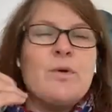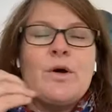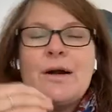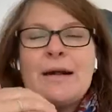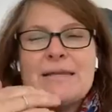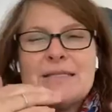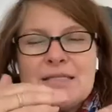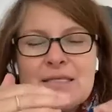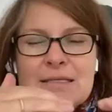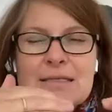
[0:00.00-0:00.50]
or
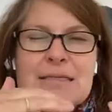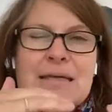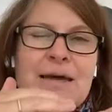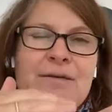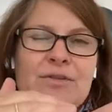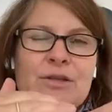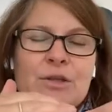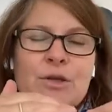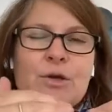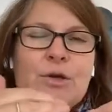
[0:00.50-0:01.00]
I just
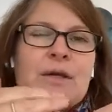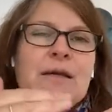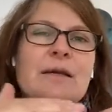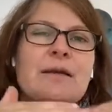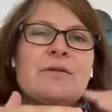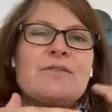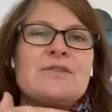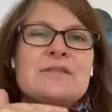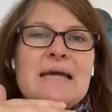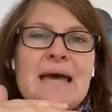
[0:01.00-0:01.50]
haven't learned
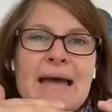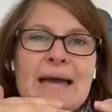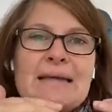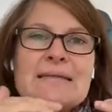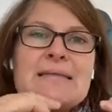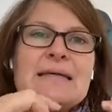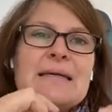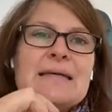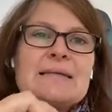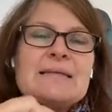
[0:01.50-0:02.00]
enough
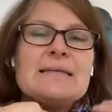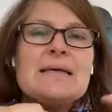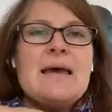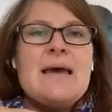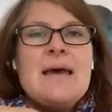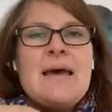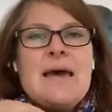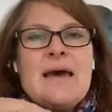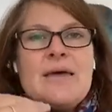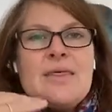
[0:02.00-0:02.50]
tactics
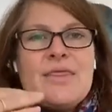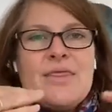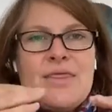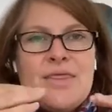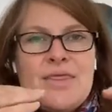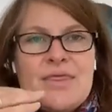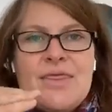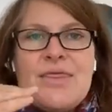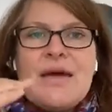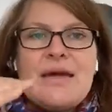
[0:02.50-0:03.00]

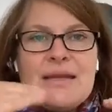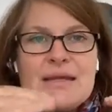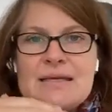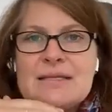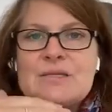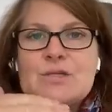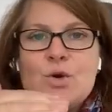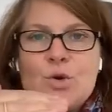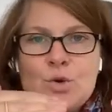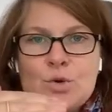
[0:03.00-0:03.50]
that
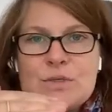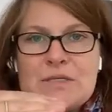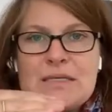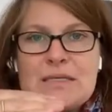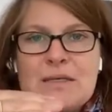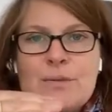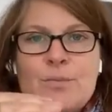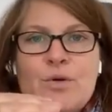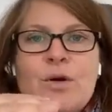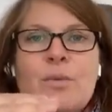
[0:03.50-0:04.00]
is
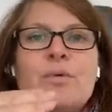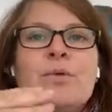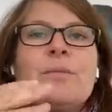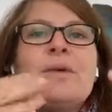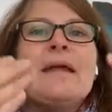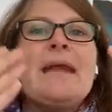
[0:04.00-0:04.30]
causing the problem.